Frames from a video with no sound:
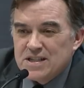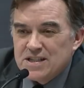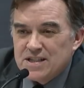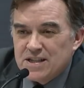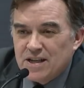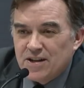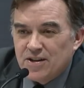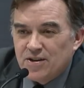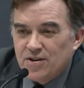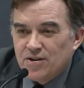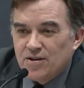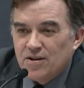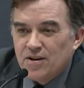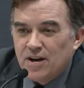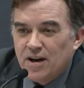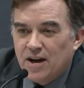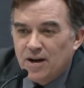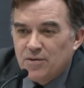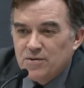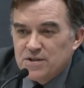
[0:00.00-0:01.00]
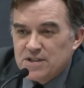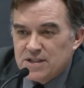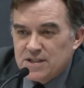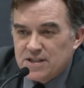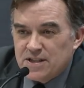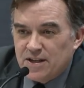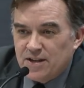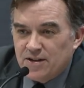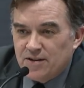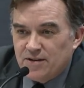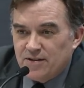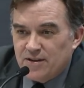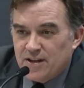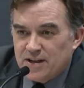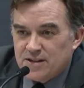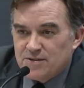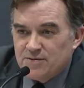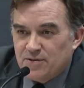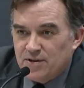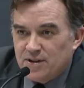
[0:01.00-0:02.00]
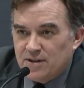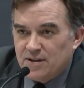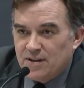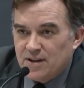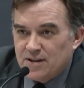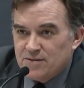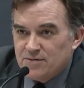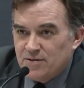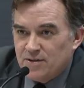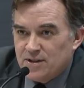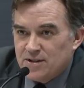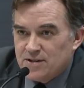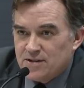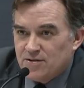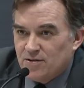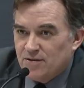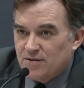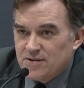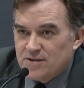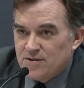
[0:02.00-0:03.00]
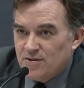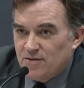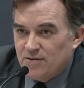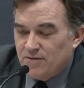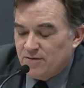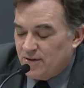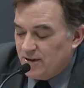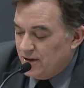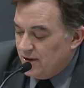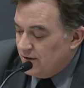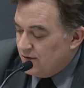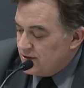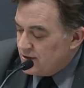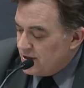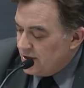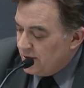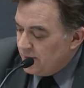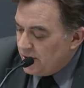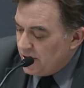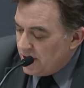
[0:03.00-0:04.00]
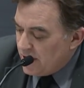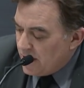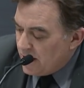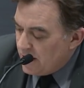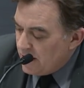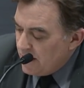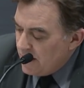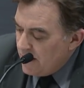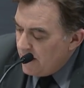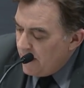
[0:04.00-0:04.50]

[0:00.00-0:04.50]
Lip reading: a senator, always a senator. That's what it's told. So, you know, it's going to be that.